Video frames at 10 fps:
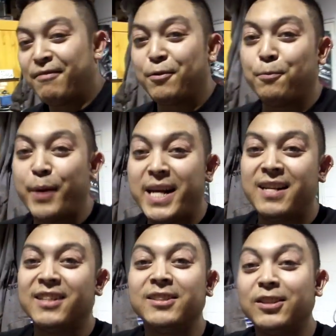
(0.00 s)
to
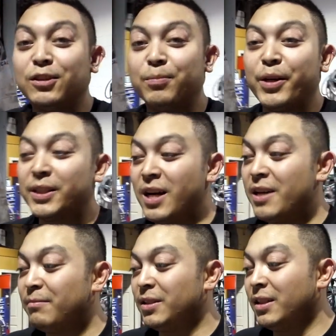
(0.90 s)
wait until
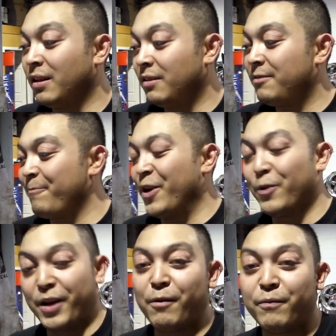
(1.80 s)
springtime to
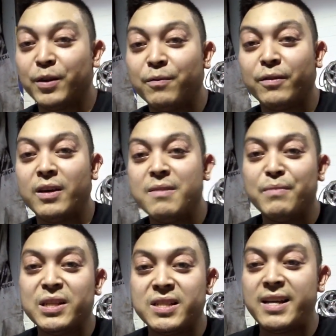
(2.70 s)
get a feel for them
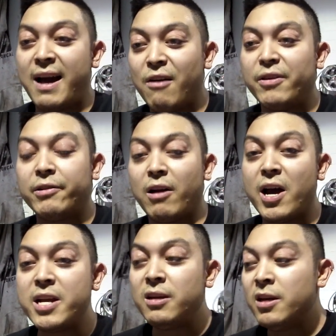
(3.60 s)
and see how they
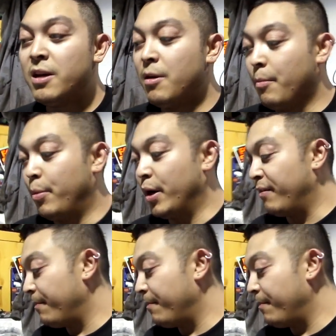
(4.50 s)
ride. But